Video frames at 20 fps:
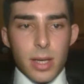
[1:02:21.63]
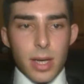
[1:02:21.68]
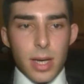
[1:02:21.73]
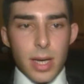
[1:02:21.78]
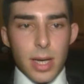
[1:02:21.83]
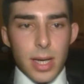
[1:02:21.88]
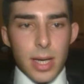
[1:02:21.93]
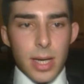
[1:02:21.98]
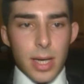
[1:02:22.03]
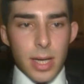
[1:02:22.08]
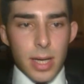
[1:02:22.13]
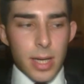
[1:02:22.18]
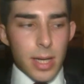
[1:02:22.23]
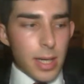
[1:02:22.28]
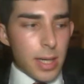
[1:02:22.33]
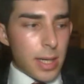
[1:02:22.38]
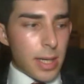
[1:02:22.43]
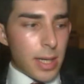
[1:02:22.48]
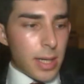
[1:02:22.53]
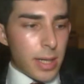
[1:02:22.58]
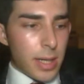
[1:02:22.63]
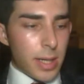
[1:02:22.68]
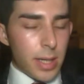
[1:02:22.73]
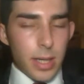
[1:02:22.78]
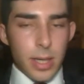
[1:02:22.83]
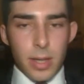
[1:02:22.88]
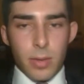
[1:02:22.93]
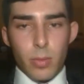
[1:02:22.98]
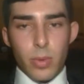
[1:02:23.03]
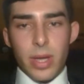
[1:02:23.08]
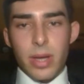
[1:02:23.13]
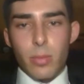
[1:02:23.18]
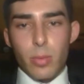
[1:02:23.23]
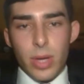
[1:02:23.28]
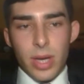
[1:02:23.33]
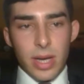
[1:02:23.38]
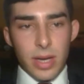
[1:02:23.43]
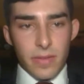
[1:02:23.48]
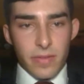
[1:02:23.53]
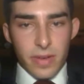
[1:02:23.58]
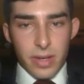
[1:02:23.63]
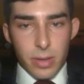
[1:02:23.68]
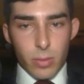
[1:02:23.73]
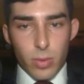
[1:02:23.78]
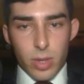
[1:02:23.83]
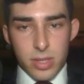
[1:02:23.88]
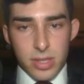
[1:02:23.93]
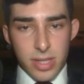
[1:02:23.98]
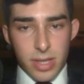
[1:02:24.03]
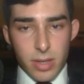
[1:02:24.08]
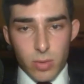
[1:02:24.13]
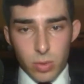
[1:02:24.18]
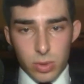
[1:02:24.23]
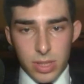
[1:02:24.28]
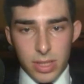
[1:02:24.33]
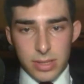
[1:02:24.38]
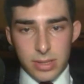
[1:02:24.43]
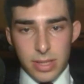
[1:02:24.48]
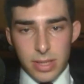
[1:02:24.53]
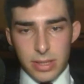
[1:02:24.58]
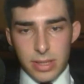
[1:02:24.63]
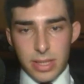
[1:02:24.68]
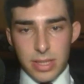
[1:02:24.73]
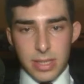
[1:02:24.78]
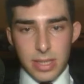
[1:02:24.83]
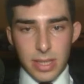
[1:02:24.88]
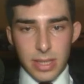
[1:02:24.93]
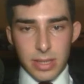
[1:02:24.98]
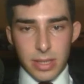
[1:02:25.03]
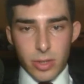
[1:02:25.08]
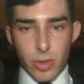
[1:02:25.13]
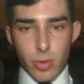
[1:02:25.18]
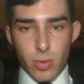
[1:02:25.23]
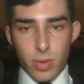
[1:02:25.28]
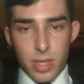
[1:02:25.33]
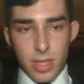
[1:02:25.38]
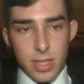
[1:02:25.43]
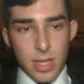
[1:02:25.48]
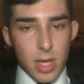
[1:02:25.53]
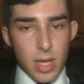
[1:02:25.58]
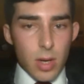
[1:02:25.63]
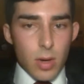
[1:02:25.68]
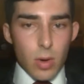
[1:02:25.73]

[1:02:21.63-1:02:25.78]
We have Anwar Shaikh who tested this in the US,